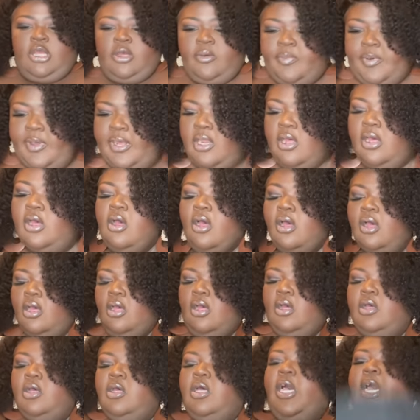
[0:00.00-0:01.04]
But, uh,
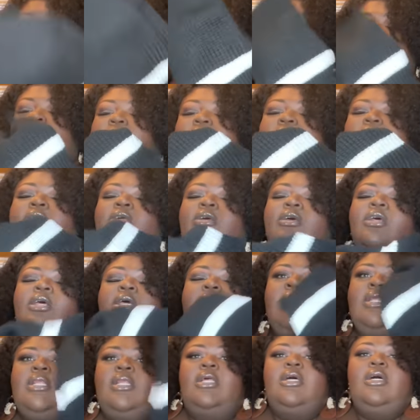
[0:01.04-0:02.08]
I
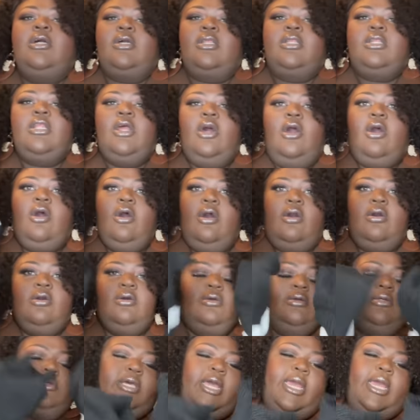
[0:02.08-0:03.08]
look long.